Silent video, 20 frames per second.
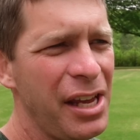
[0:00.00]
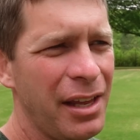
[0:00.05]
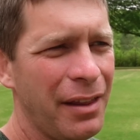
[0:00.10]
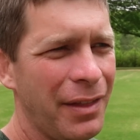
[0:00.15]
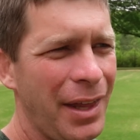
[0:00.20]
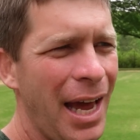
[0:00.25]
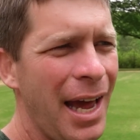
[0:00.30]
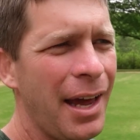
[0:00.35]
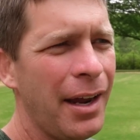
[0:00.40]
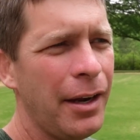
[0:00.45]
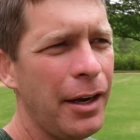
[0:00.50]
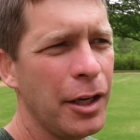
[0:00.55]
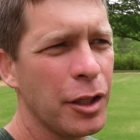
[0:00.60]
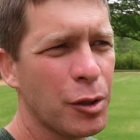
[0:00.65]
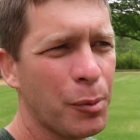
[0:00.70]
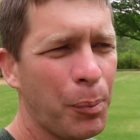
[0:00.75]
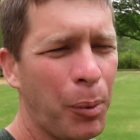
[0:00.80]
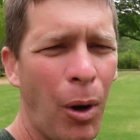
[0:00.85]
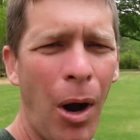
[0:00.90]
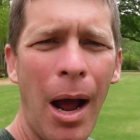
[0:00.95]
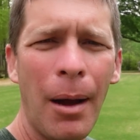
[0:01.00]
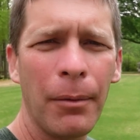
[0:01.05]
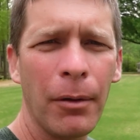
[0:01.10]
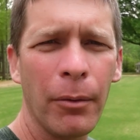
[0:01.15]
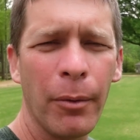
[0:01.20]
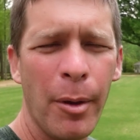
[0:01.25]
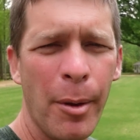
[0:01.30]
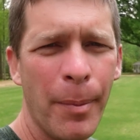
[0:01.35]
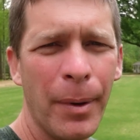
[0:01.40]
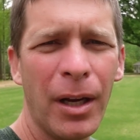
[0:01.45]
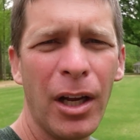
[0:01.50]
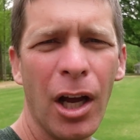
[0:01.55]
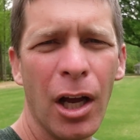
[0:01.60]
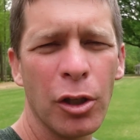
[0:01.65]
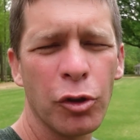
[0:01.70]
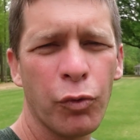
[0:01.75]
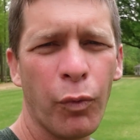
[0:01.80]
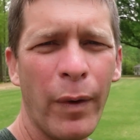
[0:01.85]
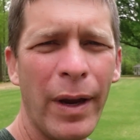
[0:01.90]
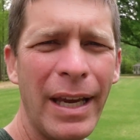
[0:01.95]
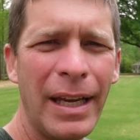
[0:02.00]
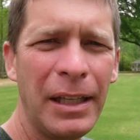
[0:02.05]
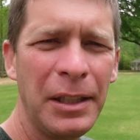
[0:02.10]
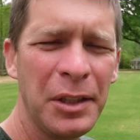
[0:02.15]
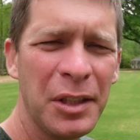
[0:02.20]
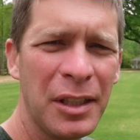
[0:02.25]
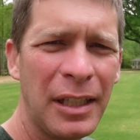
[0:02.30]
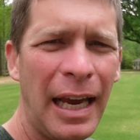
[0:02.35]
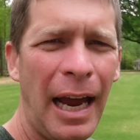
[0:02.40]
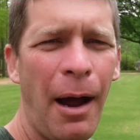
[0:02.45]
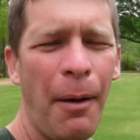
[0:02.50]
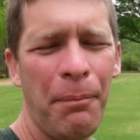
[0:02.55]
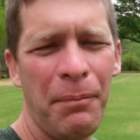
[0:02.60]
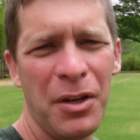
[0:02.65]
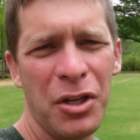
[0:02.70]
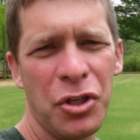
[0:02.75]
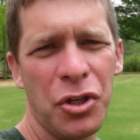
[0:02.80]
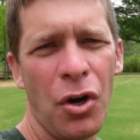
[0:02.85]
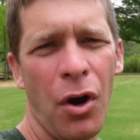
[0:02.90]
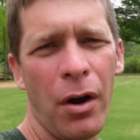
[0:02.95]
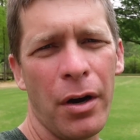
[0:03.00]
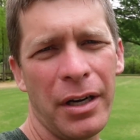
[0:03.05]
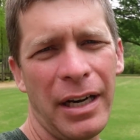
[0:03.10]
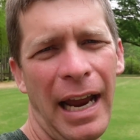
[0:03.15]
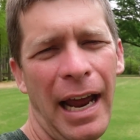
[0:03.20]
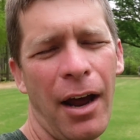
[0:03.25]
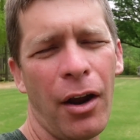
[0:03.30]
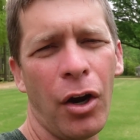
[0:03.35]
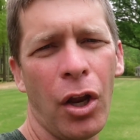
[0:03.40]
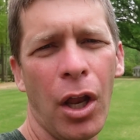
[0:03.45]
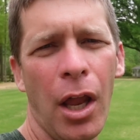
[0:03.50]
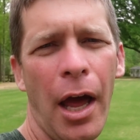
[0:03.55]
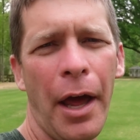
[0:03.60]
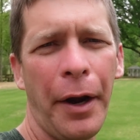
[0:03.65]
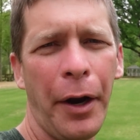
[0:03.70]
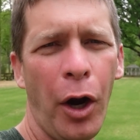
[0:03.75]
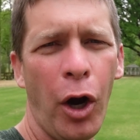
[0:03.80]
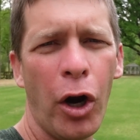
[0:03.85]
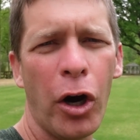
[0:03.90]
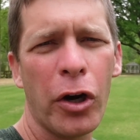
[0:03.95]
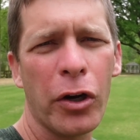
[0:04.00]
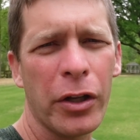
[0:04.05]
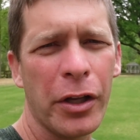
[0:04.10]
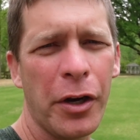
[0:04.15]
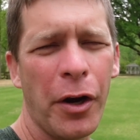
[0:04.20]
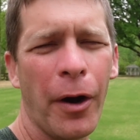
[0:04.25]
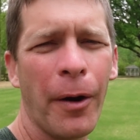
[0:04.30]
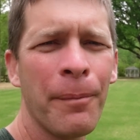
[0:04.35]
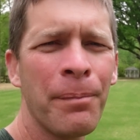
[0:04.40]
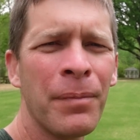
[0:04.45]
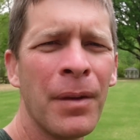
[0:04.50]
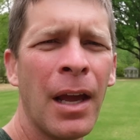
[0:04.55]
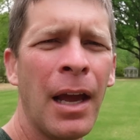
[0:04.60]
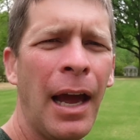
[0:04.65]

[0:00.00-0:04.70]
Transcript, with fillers: think that is probably because we scalped this yard down a lot earlier.